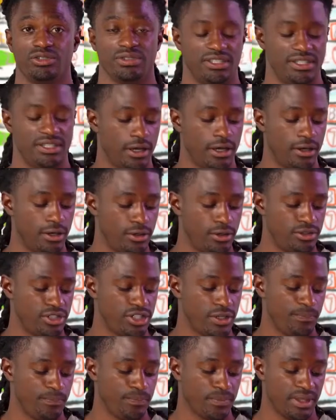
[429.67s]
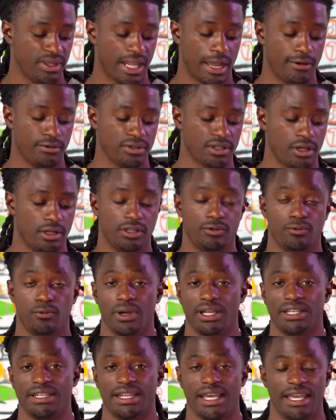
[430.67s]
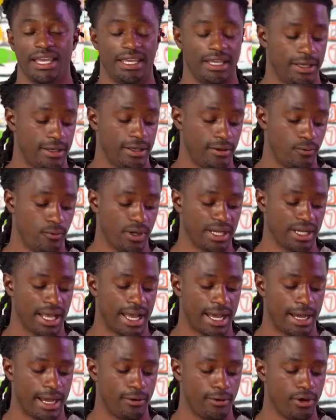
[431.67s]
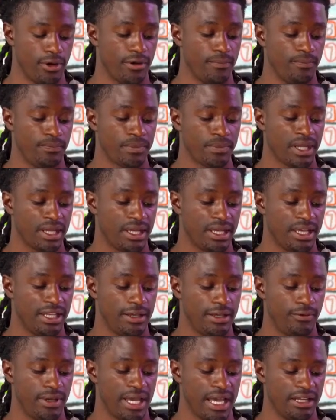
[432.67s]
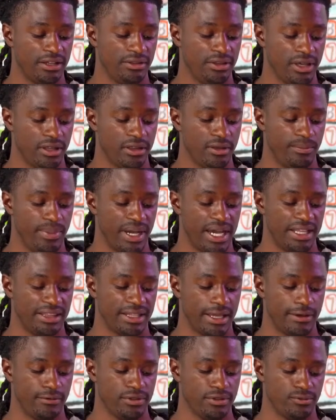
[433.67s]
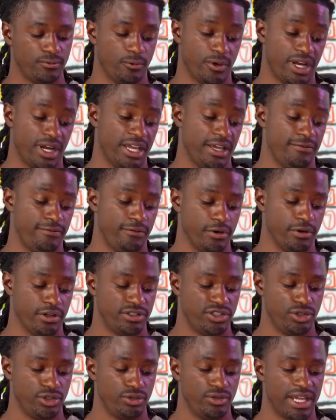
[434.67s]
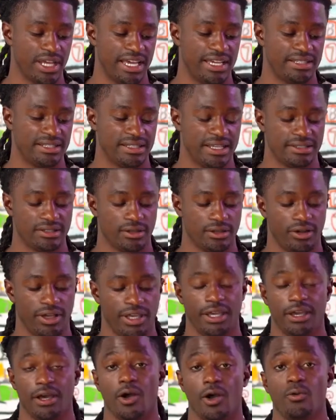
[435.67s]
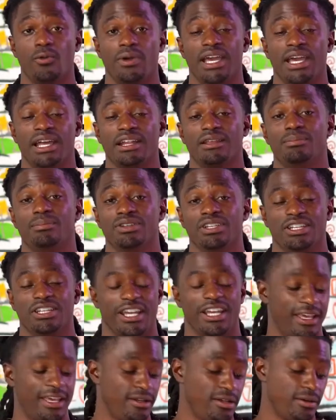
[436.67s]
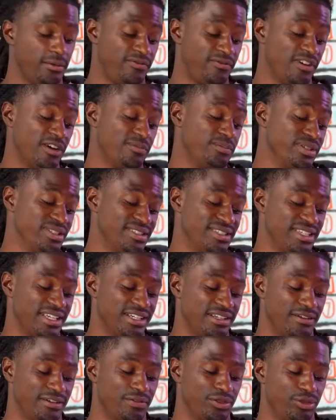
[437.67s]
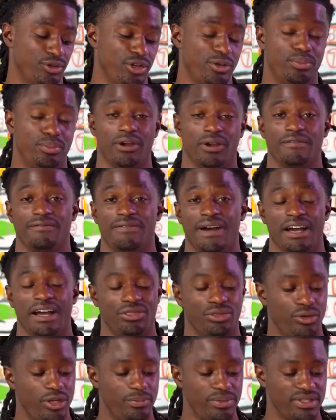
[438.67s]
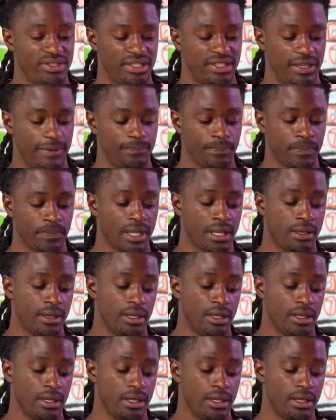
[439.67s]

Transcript: This was Doge. That was only 1 day and 1 hour. And then we had another bot that ran for 2 days, SOL. We had a gain of a percent of 3.53%.